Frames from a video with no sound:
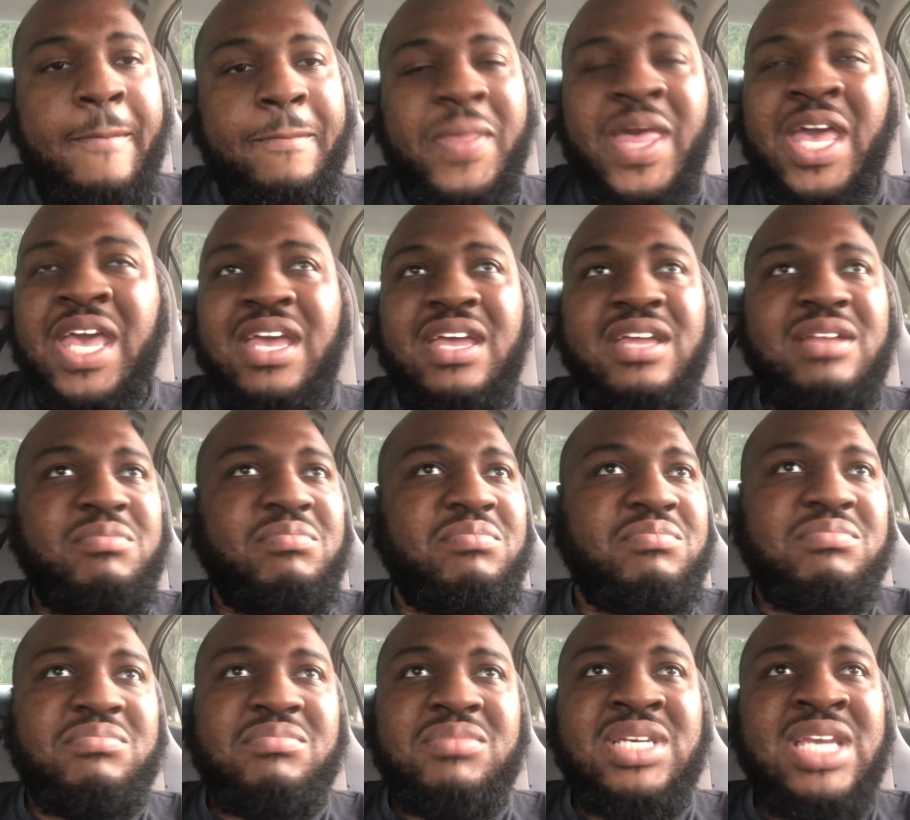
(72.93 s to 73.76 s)

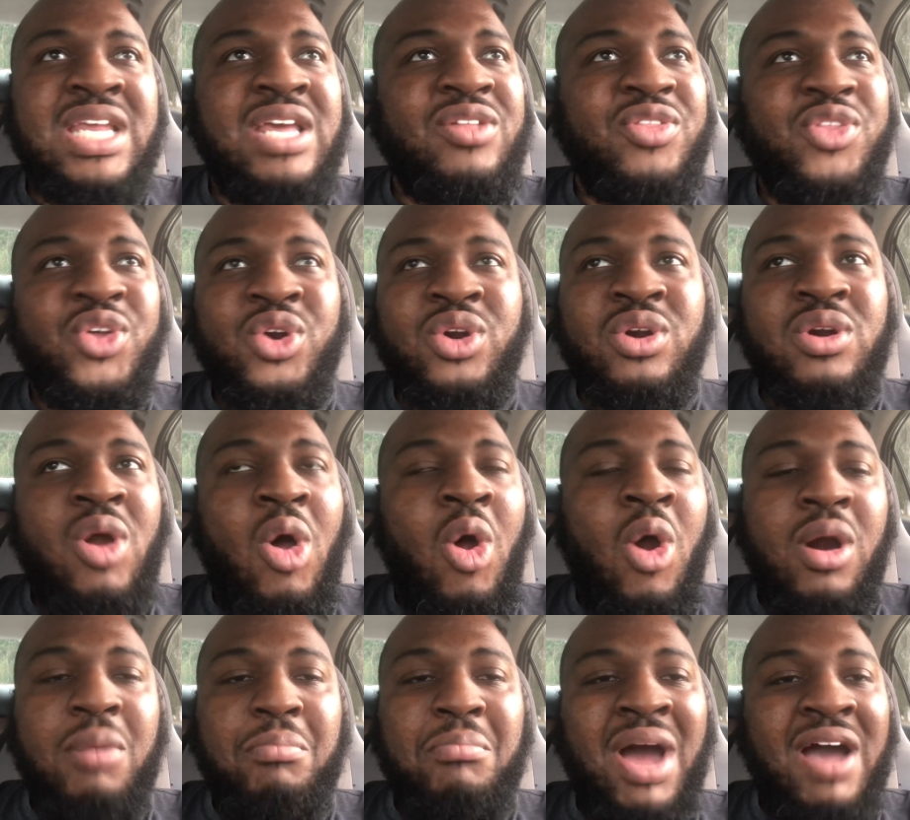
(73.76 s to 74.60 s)
and neither
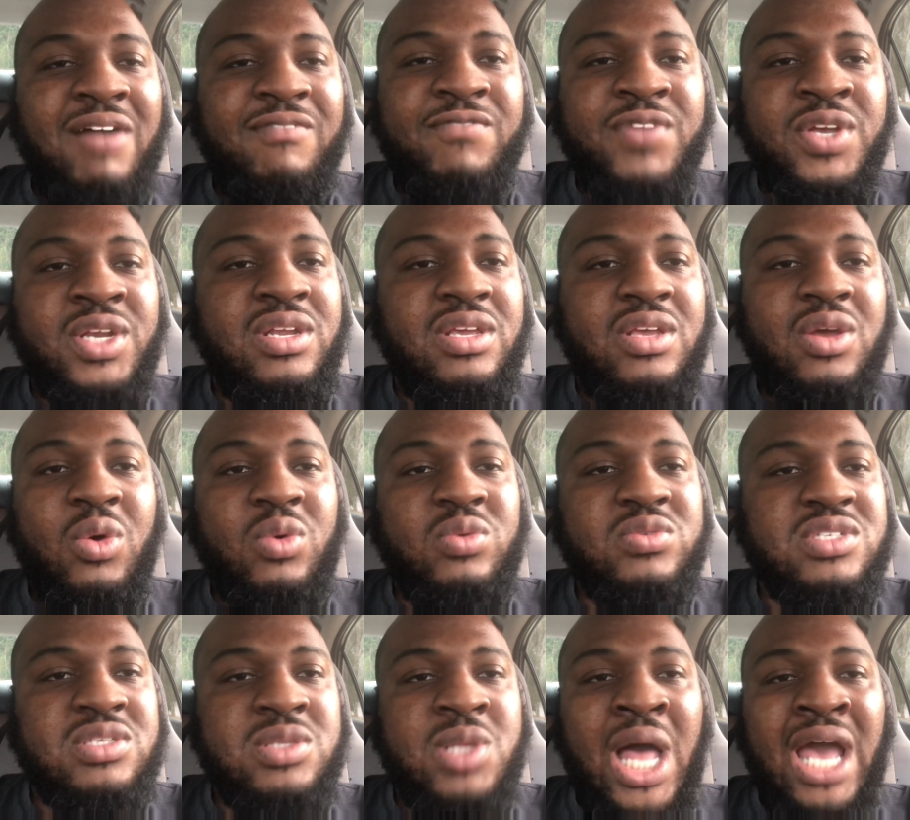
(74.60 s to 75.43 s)
are my
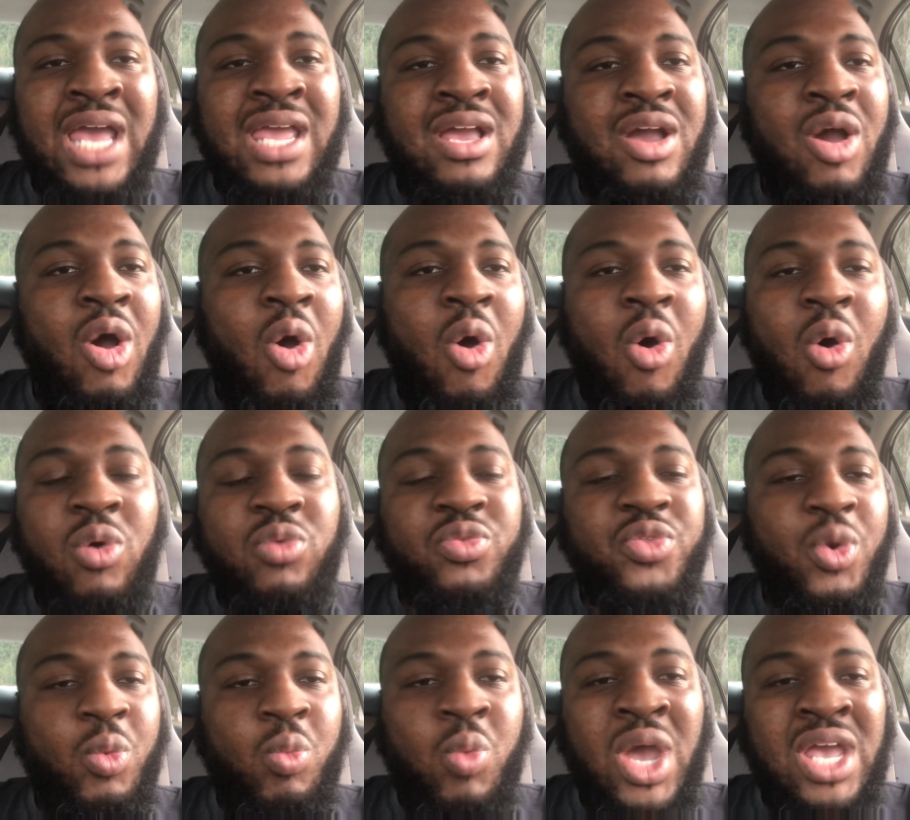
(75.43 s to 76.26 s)
videos like all
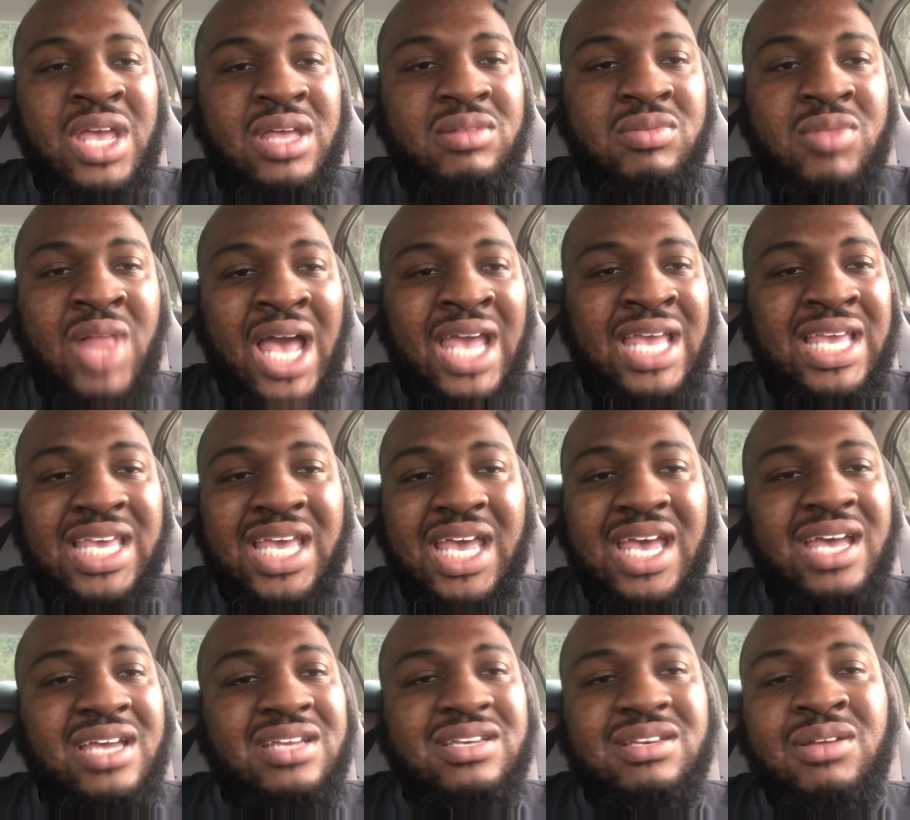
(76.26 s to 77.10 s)
the way like
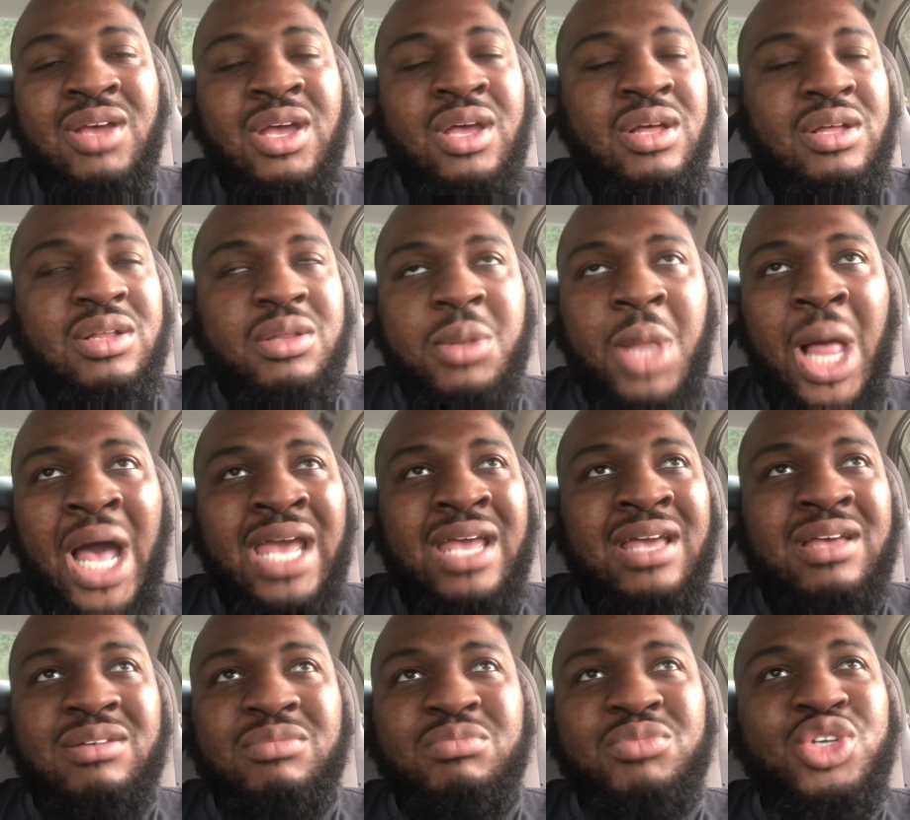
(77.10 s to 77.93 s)
at
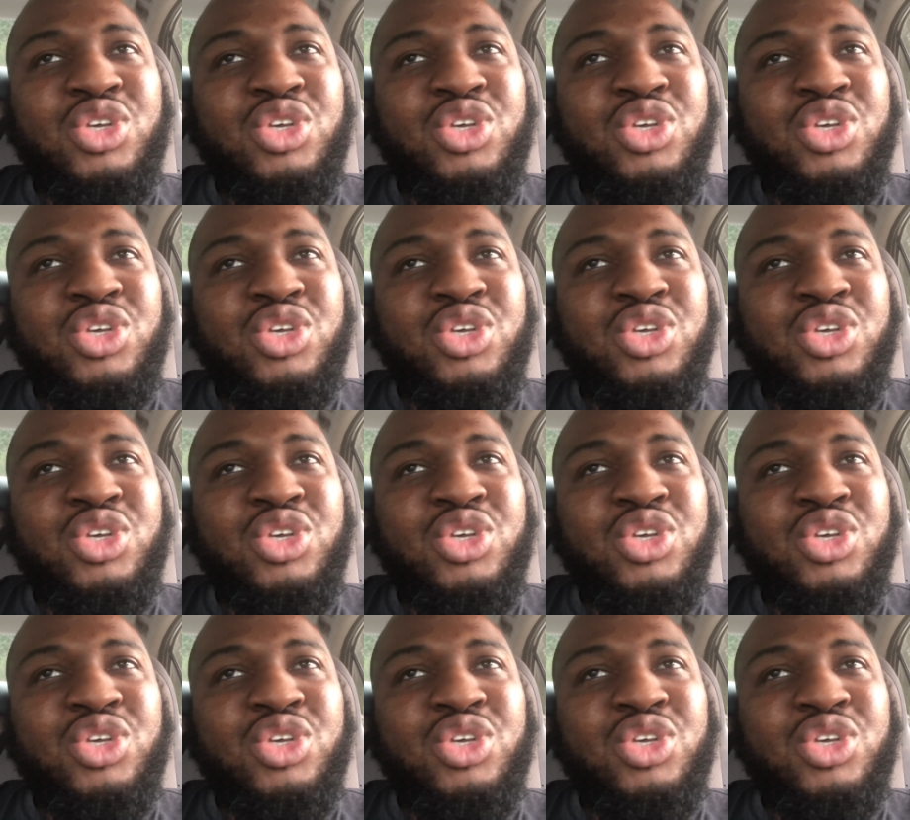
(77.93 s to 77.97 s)
like,